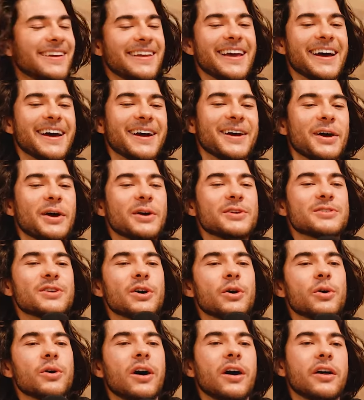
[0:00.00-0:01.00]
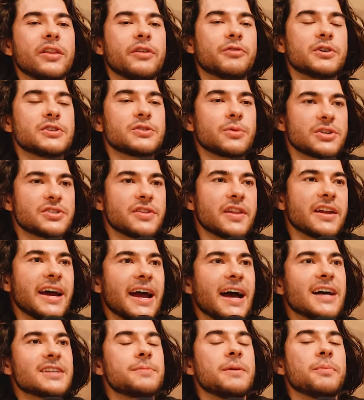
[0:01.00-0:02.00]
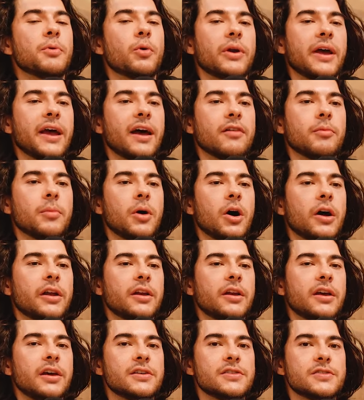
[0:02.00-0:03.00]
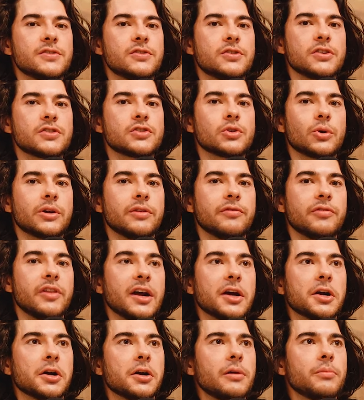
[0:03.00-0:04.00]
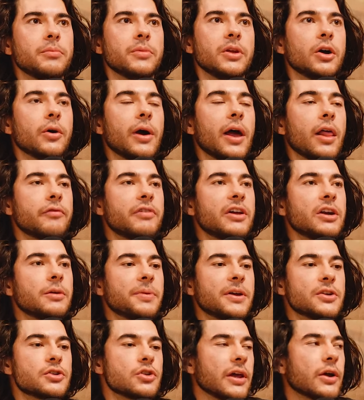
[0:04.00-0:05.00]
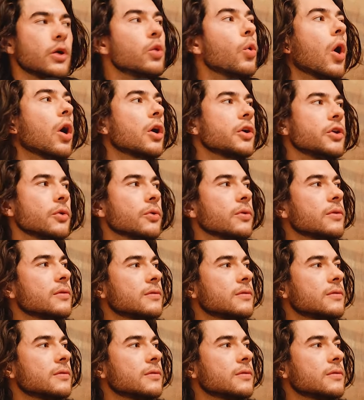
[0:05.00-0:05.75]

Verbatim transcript: Yeah. So uh, the first question that I ask people when I have them on is just sort of their, you know, elevator pitch, like who are you?